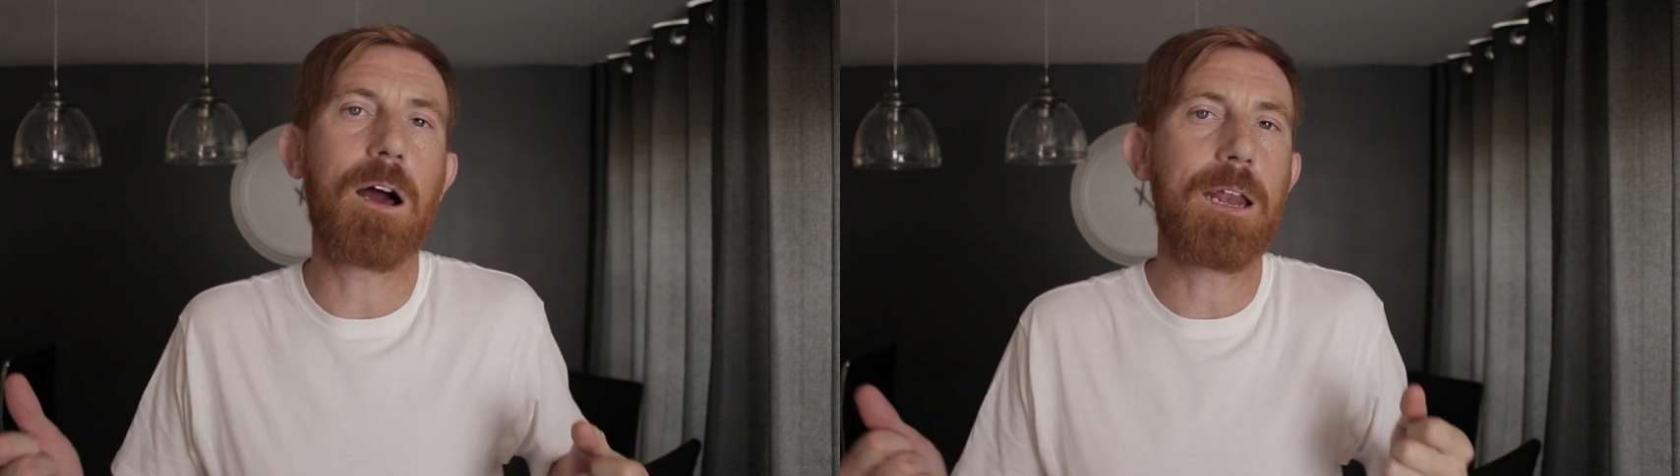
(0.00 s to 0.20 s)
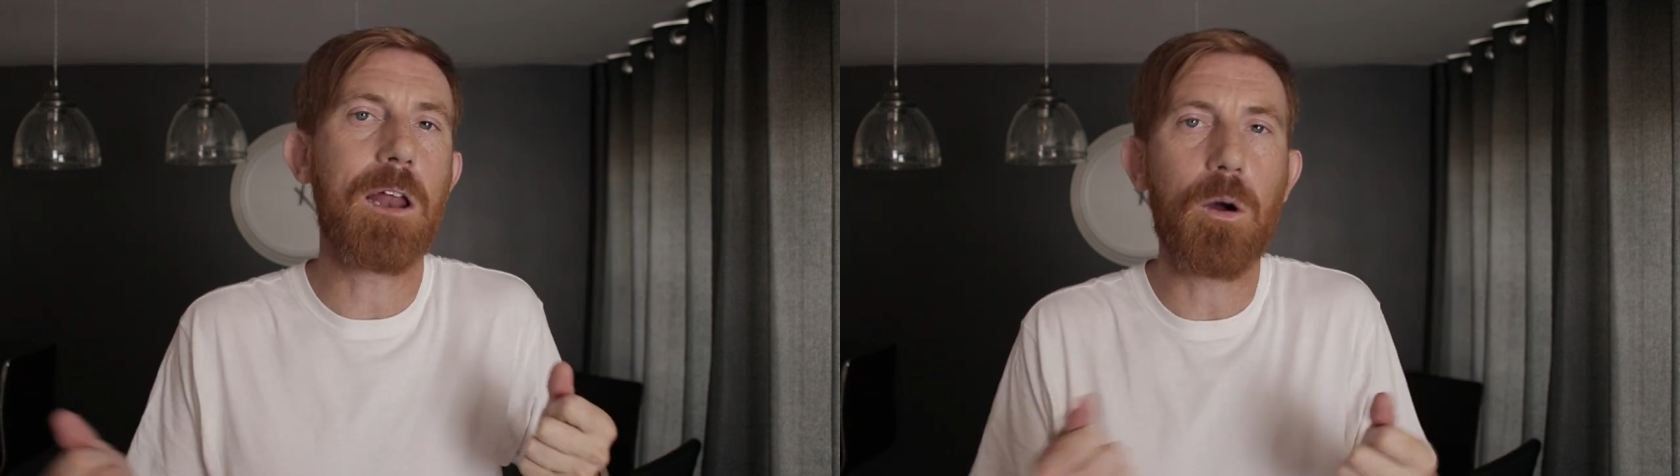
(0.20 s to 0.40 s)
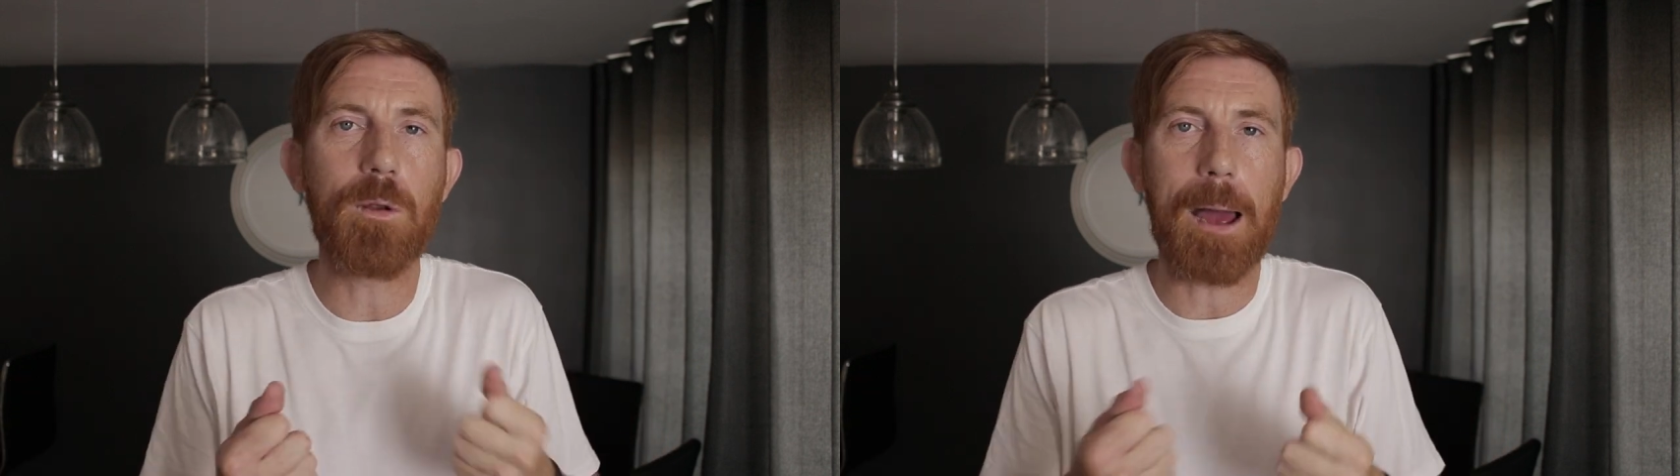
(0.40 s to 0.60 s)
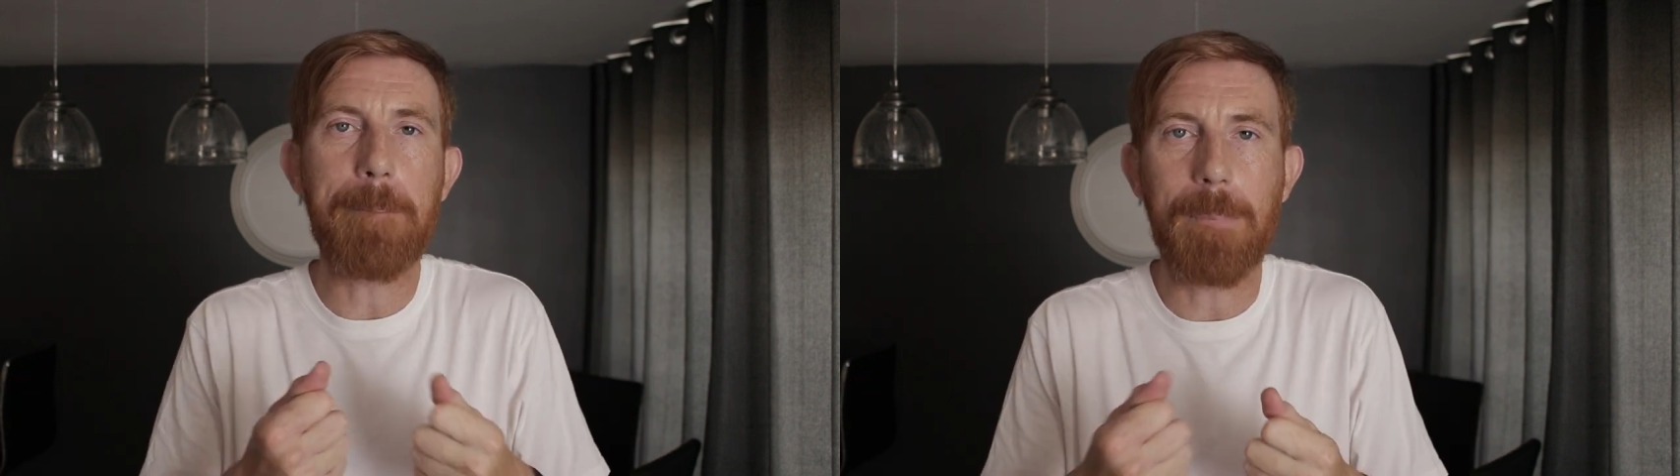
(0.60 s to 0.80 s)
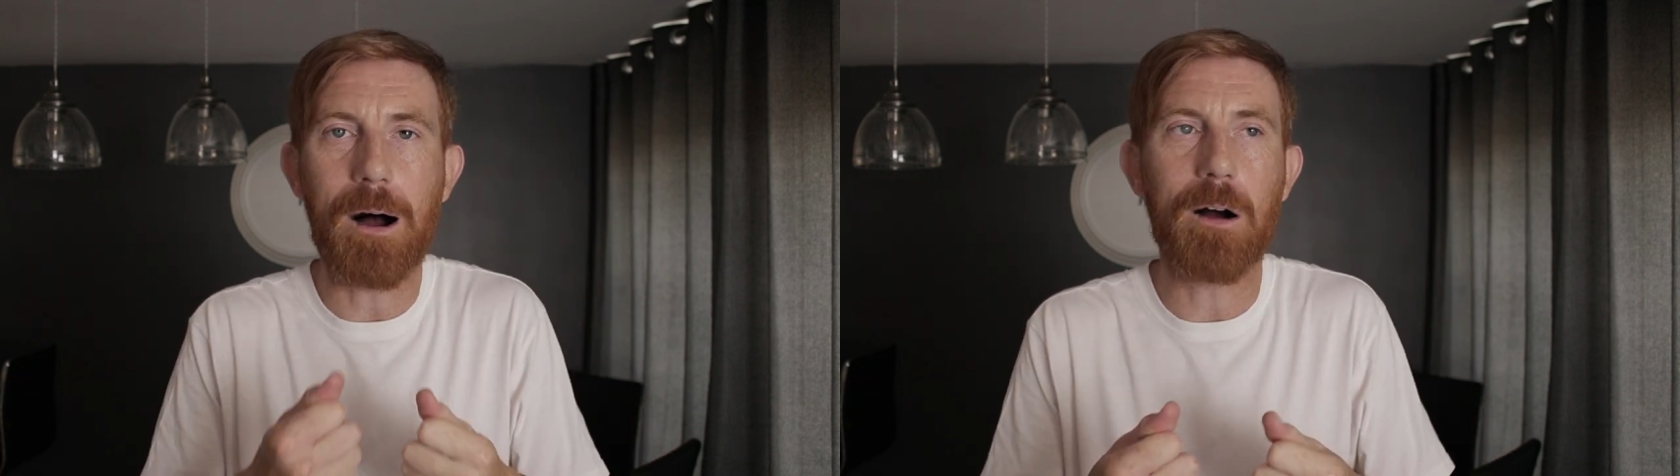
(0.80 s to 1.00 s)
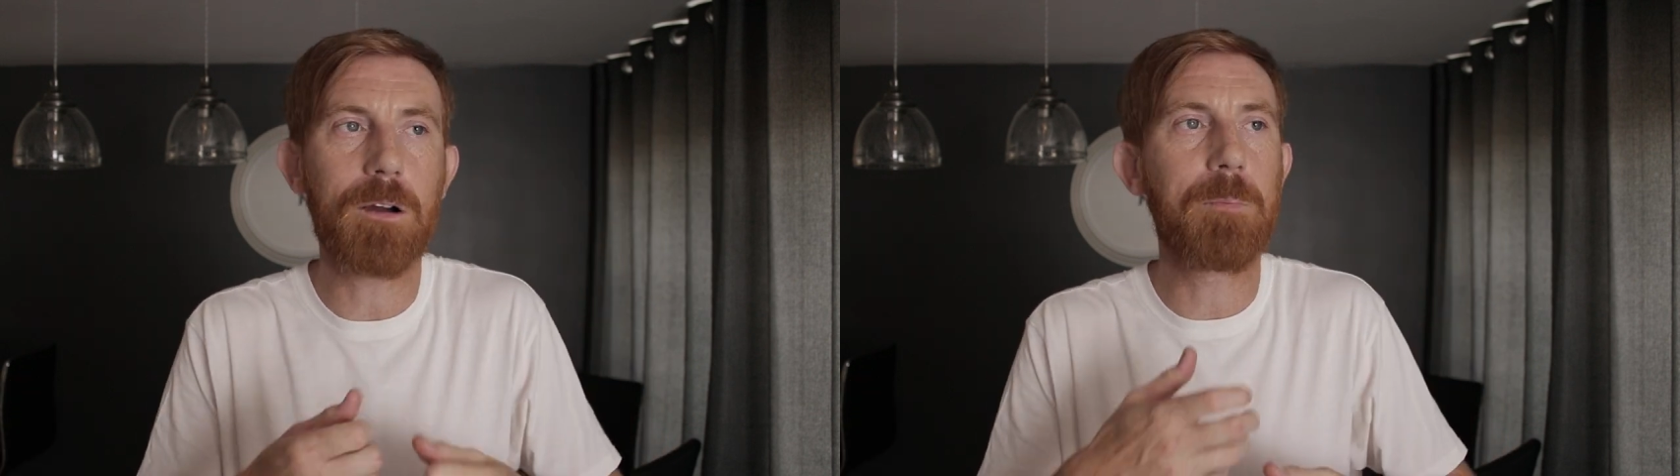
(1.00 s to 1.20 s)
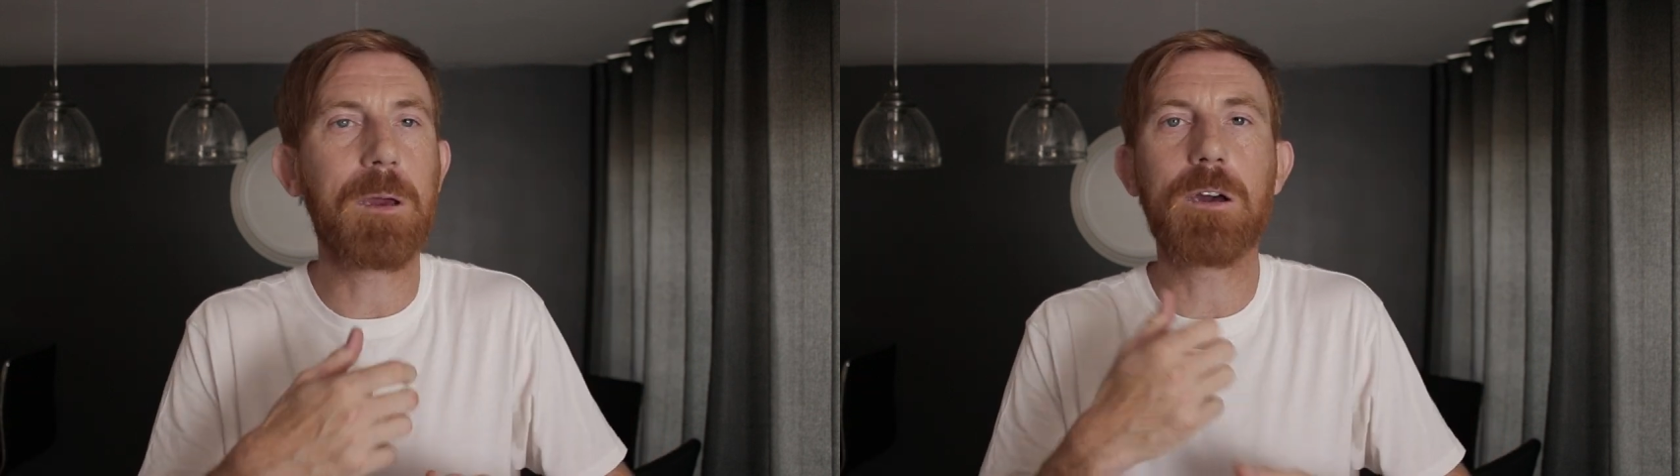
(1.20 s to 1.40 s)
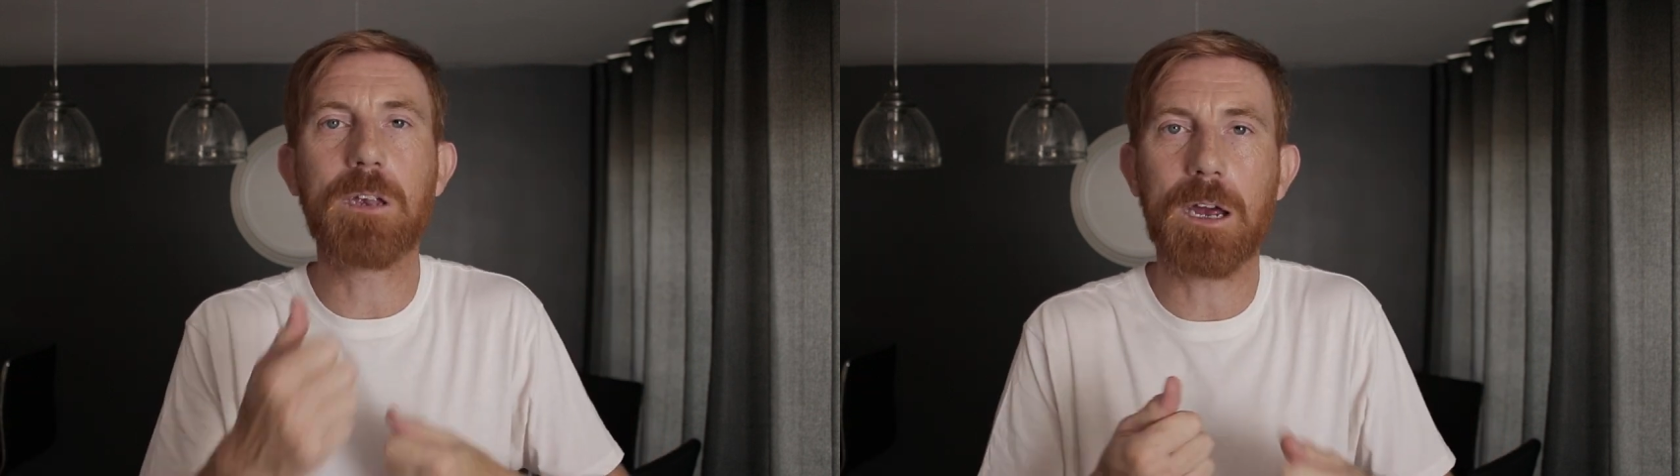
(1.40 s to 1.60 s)
I know that mark
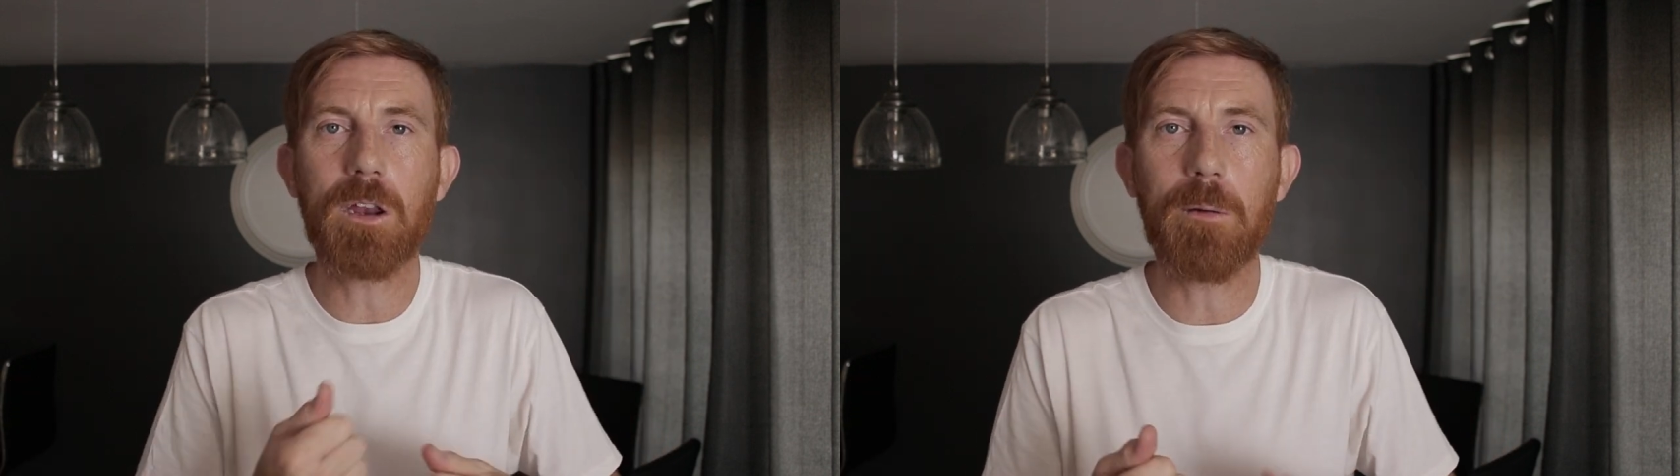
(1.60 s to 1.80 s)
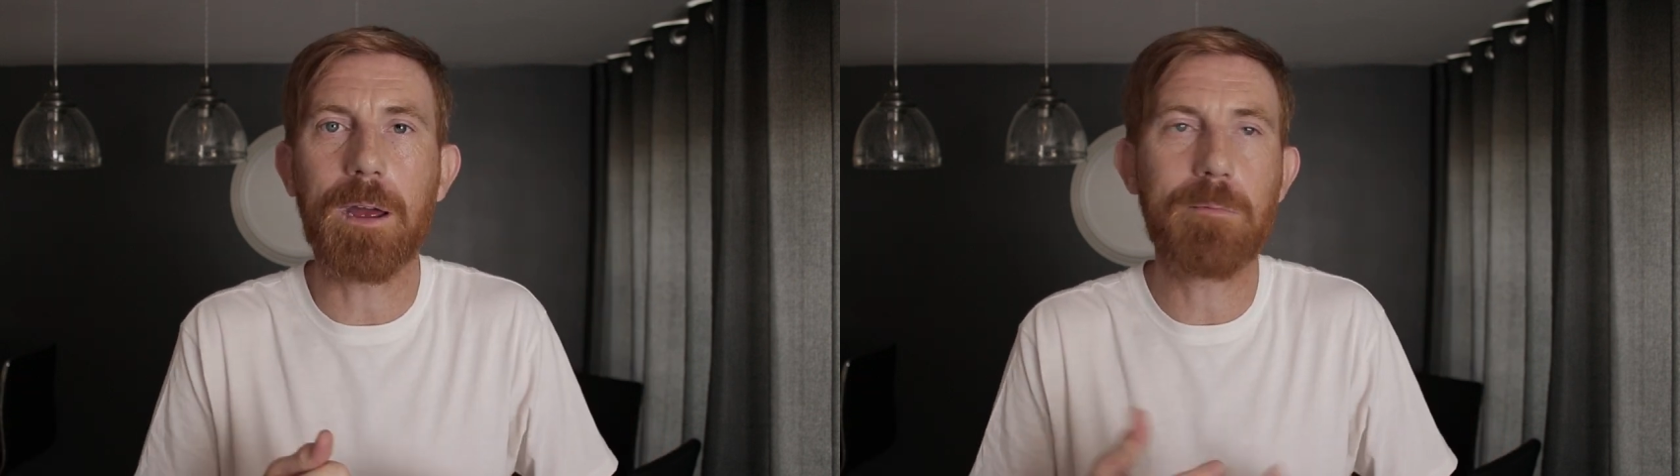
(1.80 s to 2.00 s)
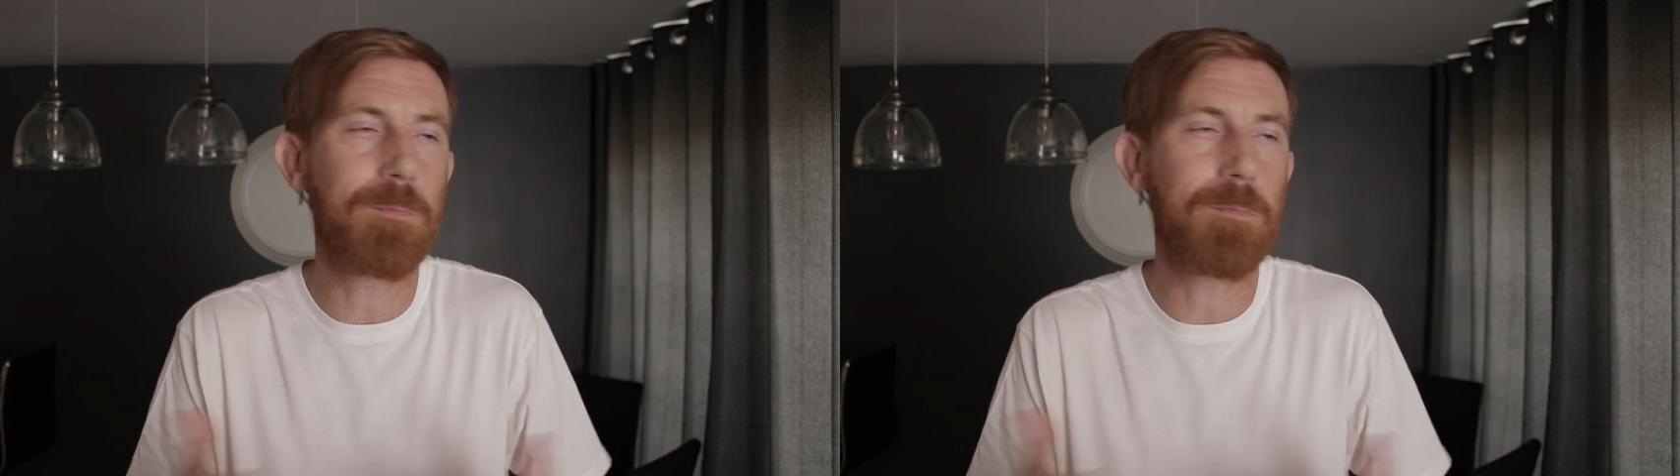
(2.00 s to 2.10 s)
because I do it.